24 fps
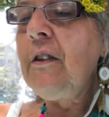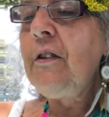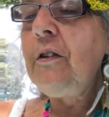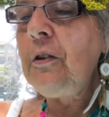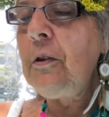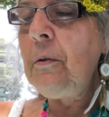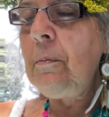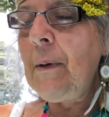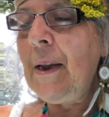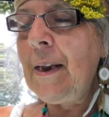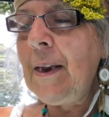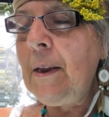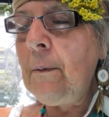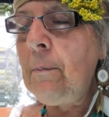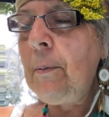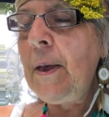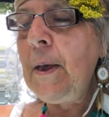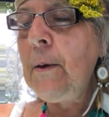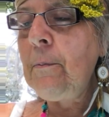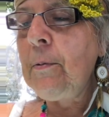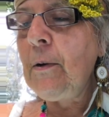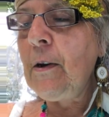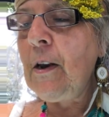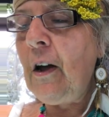too many
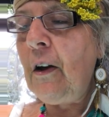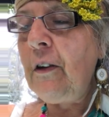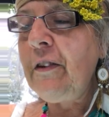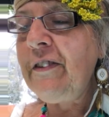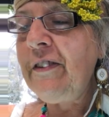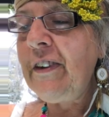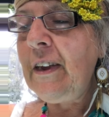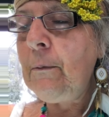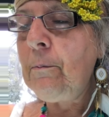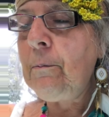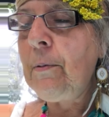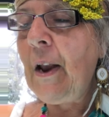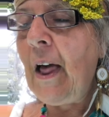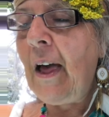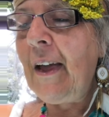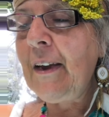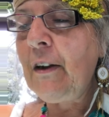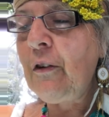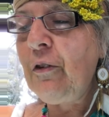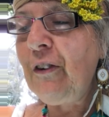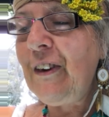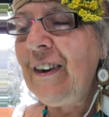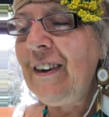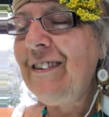people are sheep-like
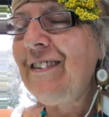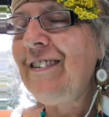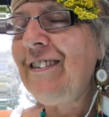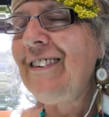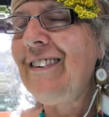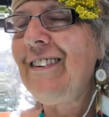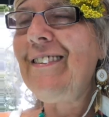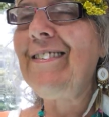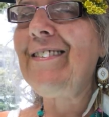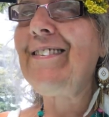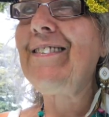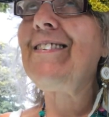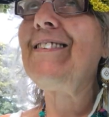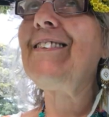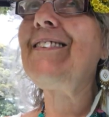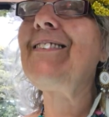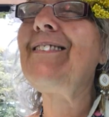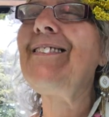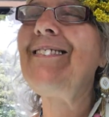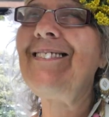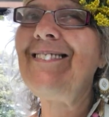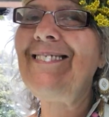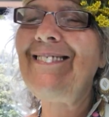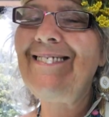creatures.
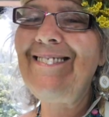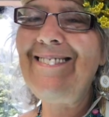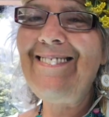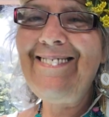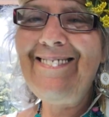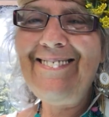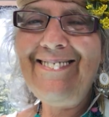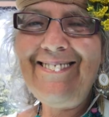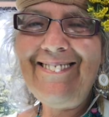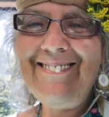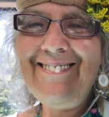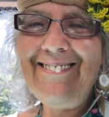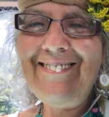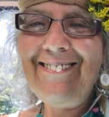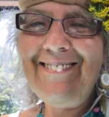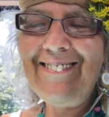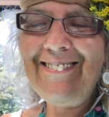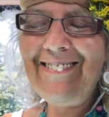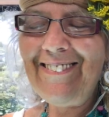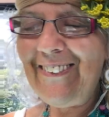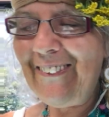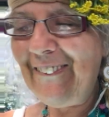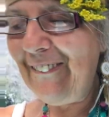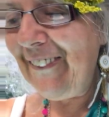
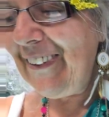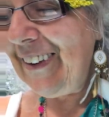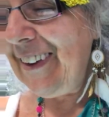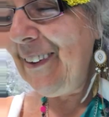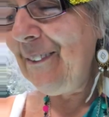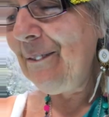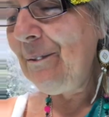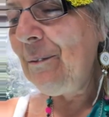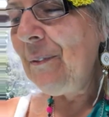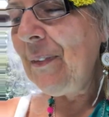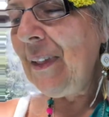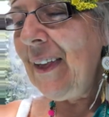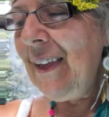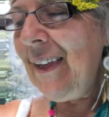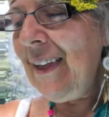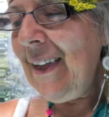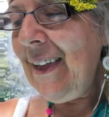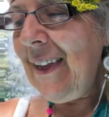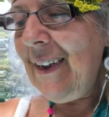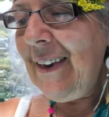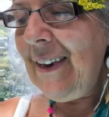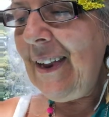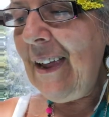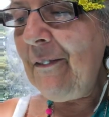Sorry.
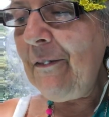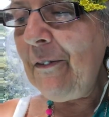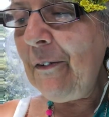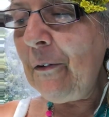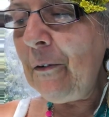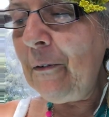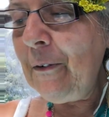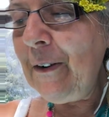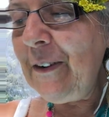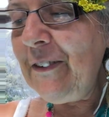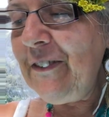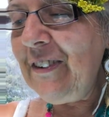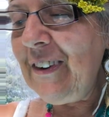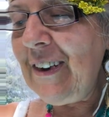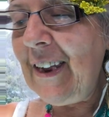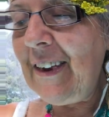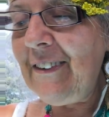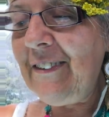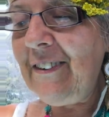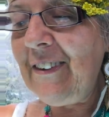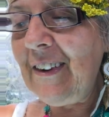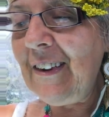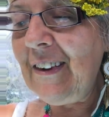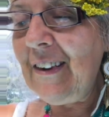Never
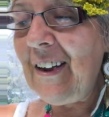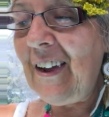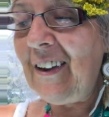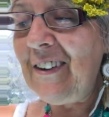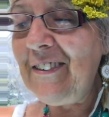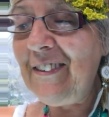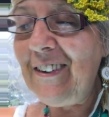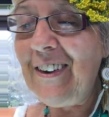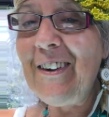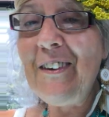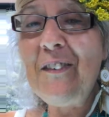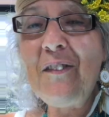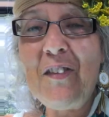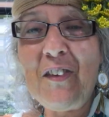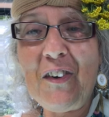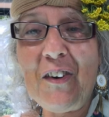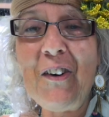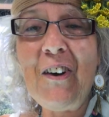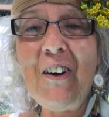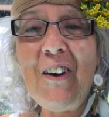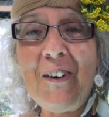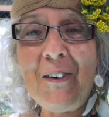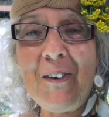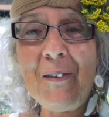originating an idea of
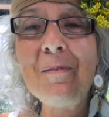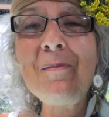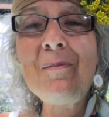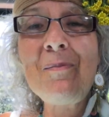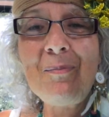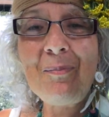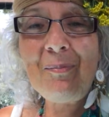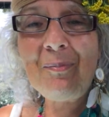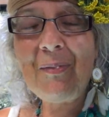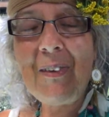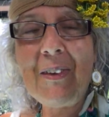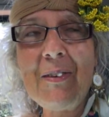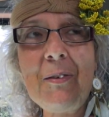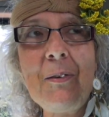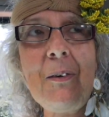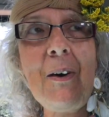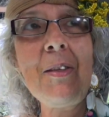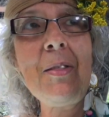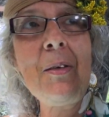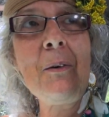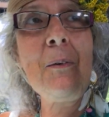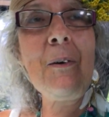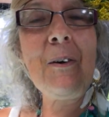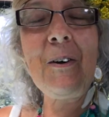their own. That's why
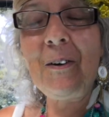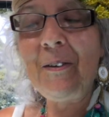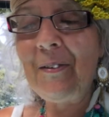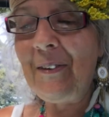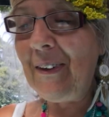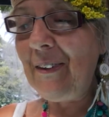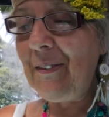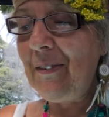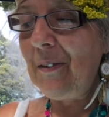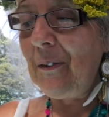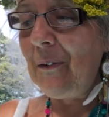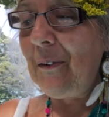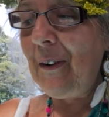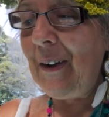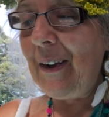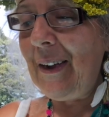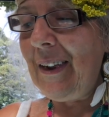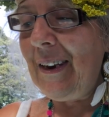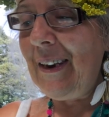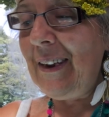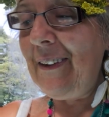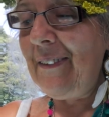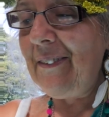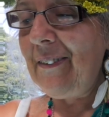the world is the way
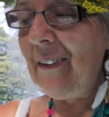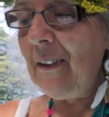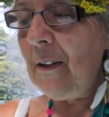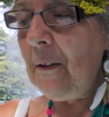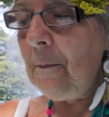it is.